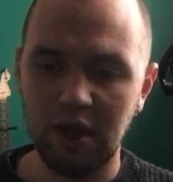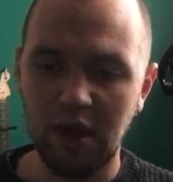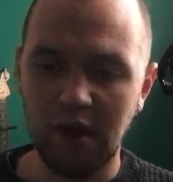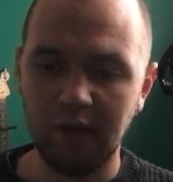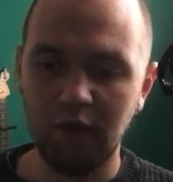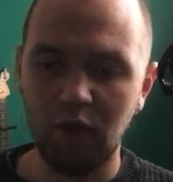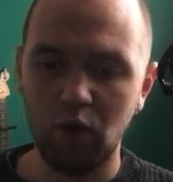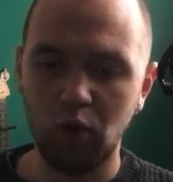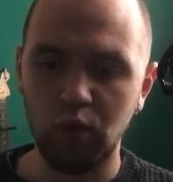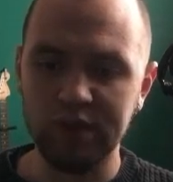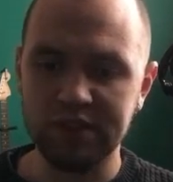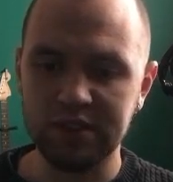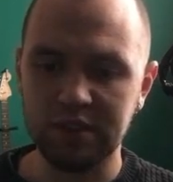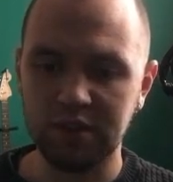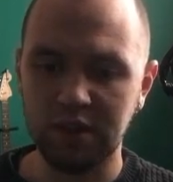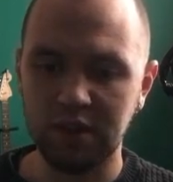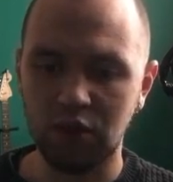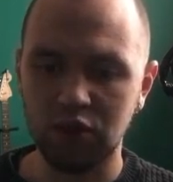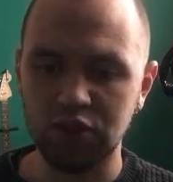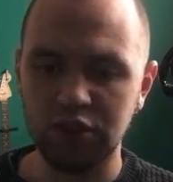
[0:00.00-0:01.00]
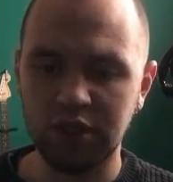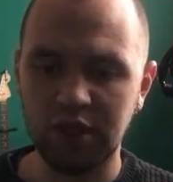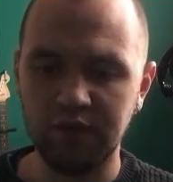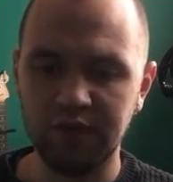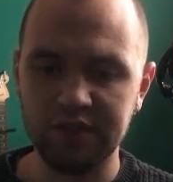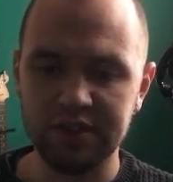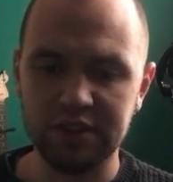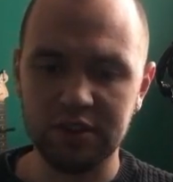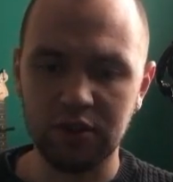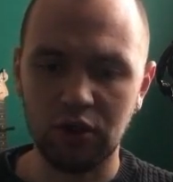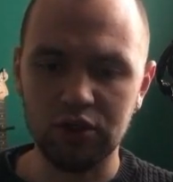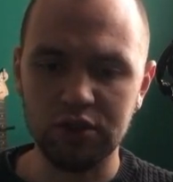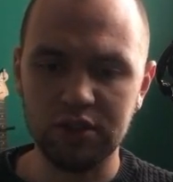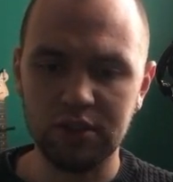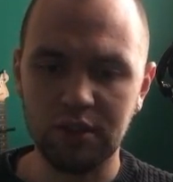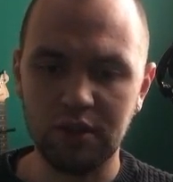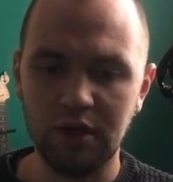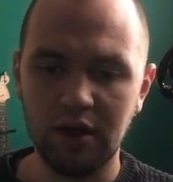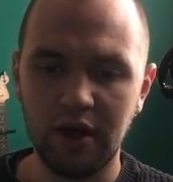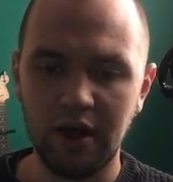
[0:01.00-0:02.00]
I go with the logic. If it's not,
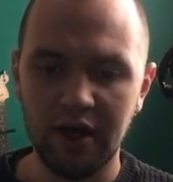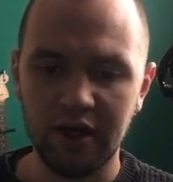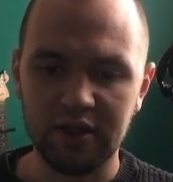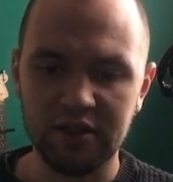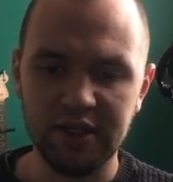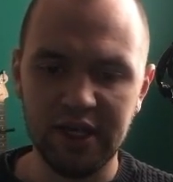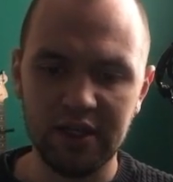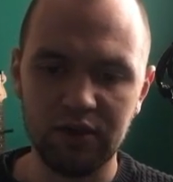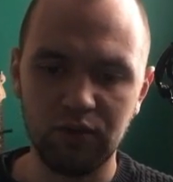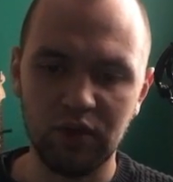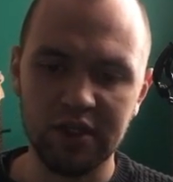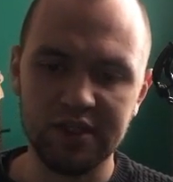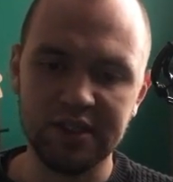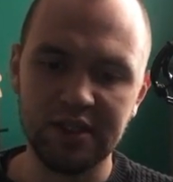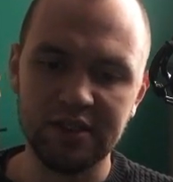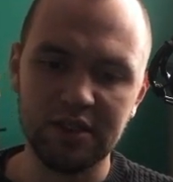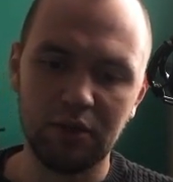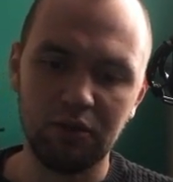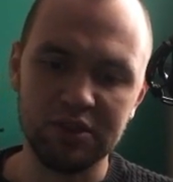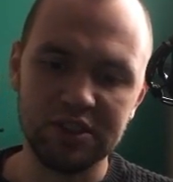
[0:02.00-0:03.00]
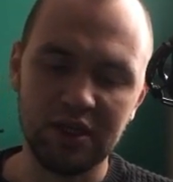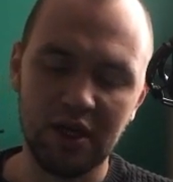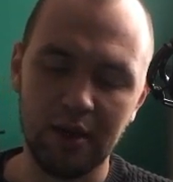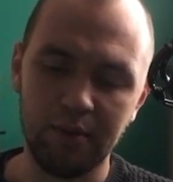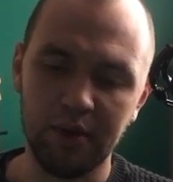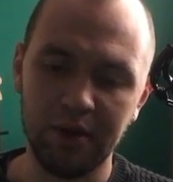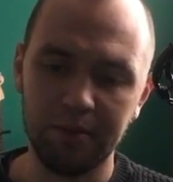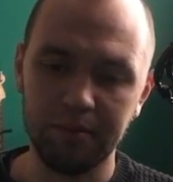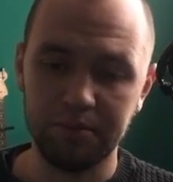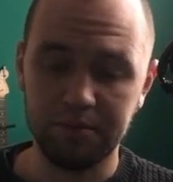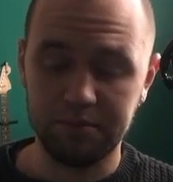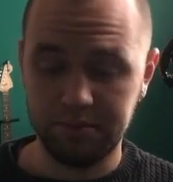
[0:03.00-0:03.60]
I clear and validate our time.